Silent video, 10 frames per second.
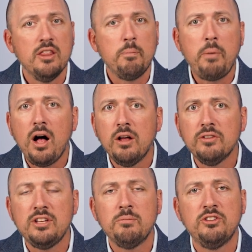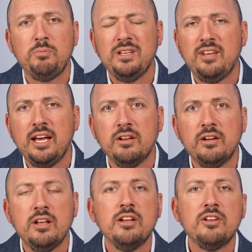The policy must be
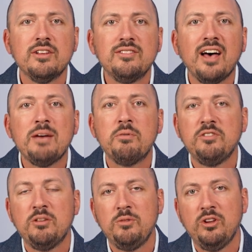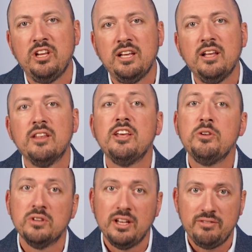tailored to the type of community that
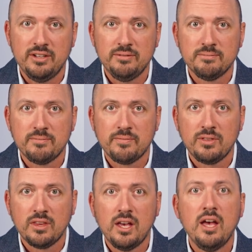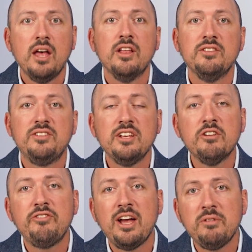you live in. Then
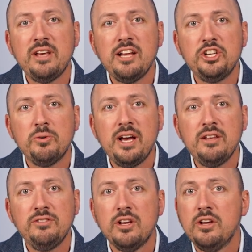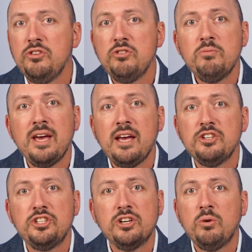single-family HOAs, you may
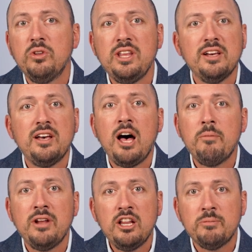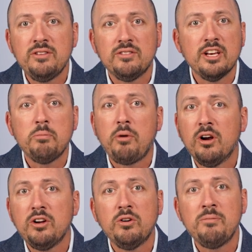insure only the common elements like a
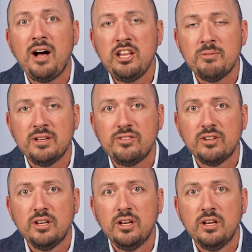park or a monument.